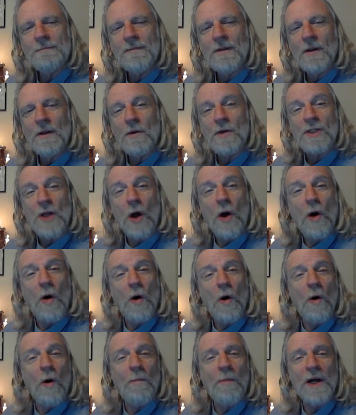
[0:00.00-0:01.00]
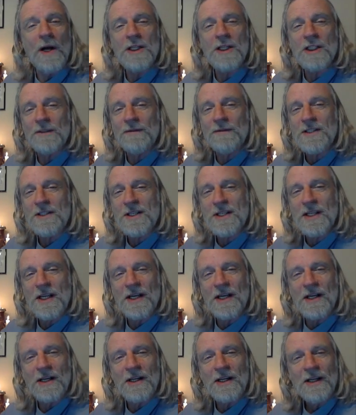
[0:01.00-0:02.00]
there was a whole bunch of us
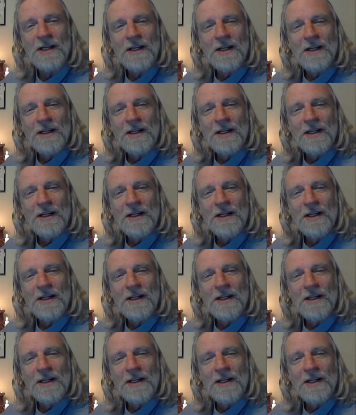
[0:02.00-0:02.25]
there,